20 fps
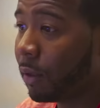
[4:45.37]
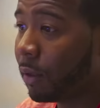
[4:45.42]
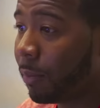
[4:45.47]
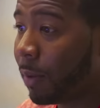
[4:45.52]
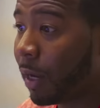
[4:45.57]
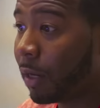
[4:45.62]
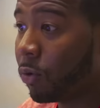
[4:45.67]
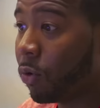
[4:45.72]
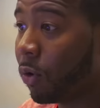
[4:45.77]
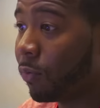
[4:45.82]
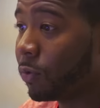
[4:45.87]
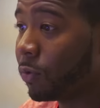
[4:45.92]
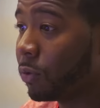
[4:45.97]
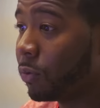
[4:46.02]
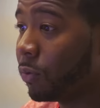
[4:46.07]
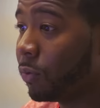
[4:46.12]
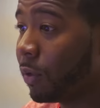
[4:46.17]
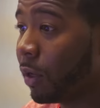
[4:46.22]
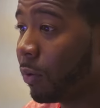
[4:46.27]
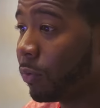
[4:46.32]
I know of a
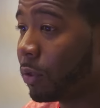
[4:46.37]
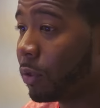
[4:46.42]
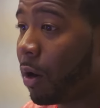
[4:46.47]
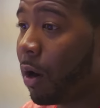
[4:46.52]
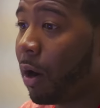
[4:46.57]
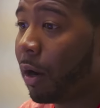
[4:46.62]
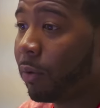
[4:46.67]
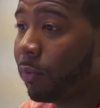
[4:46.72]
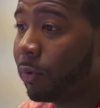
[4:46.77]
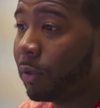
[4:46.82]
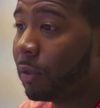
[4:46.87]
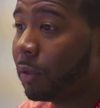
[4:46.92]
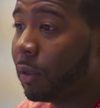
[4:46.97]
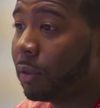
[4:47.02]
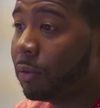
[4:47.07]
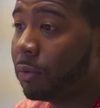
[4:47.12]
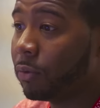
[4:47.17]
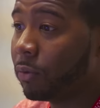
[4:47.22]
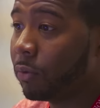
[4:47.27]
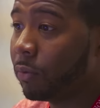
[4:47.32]
student that was arguing with
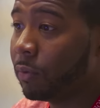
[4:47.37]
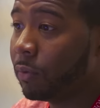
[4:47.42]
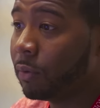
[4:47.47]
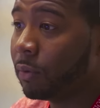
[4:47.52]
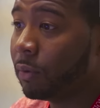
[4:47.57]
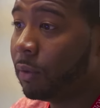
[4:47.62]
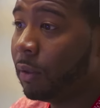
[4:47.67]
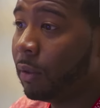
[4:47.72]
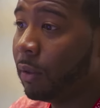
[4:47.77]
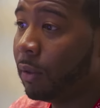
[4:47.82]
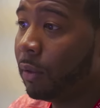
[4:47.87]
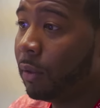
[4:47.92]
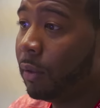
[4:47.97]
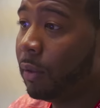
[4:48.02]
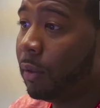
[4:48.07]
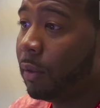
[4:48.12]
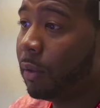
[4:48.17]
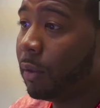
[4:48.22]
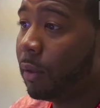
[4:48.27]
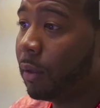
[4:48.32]
another student
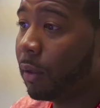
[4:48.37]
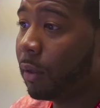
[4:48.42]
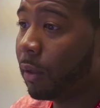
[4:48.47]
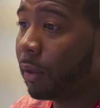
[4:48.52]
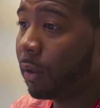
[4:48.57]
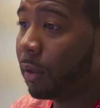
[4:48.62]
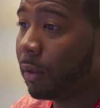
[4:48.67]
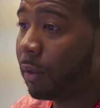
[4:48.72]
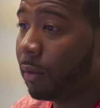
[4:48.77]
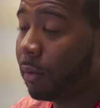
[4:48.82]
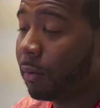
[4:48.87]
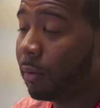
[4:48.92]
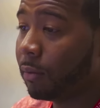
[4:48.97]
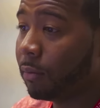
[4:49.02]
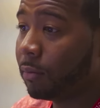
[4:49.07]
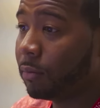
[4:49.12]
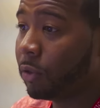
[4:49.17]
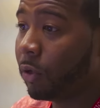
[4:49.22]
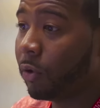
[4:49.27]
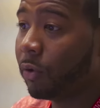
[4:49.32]

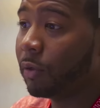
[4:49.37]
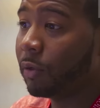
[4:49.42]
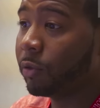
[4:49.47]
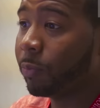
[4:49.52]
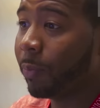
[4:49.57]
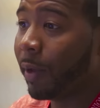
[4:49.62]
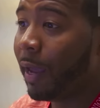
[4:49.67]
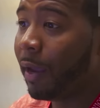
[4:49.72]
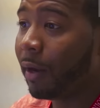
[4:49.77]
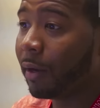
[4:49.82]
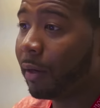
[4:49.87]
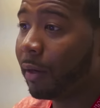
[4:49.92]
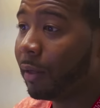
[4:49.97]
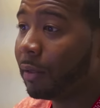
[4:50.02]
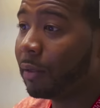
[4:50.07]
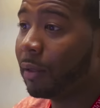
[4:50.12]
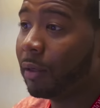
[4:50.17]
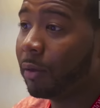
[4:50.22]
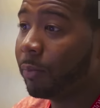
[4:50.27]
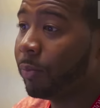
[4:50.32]
and turned his back, and
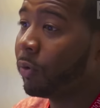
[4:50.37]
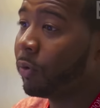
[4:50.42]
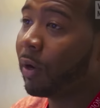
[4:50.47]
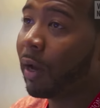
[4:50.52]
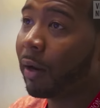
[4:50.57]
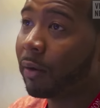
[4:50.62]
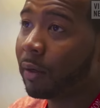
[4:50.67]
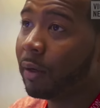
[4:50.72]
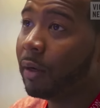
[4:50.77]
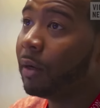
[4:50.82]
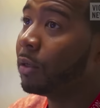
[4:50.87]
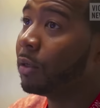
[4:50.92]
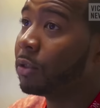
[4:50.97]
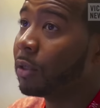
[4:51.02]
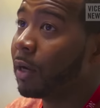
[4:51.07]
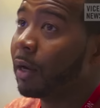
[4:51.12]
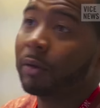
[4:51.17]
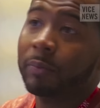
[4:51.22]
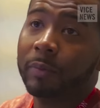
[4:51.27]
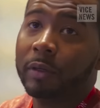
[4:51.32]
that kid pulled out a gun and
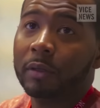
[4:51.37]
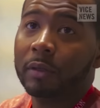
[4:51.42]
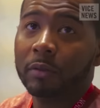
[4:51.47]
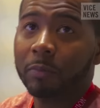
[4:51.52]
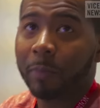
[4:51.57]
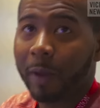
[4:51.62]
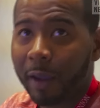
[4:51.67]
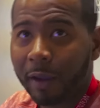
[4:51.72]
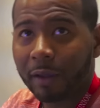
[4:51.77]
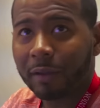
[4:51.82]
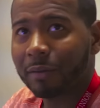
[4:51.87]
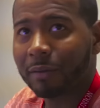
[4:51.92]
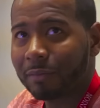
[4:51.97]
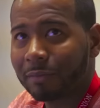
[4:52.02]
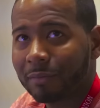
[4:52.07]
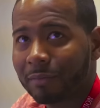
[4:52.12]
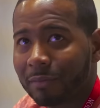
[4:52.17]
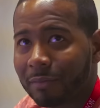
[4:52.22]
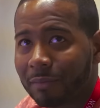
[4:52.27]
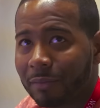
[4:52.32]
shot him in his back.
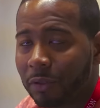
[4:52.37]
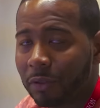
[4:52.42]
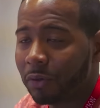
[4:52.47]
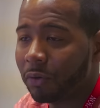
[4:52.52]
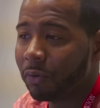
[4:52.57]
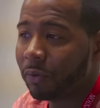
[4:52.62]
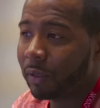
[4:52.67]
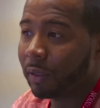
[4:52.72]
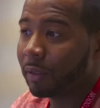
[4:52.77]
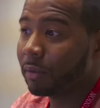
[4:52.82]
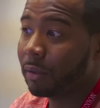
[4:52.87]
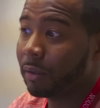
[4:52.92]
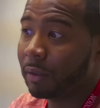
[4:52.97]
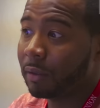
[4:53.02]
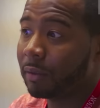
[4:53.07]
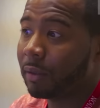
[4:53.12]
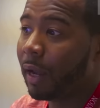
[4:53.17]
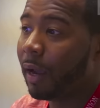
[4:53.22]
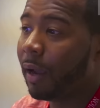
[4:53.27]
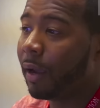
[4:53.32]
You know, what? that
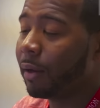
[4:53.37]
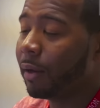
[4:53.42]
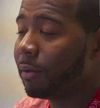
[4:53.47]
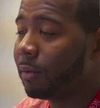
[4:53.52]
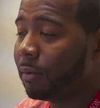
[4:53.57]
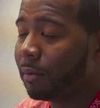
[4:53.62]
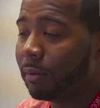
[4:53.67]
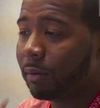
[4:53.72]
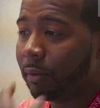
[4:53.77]
kid died.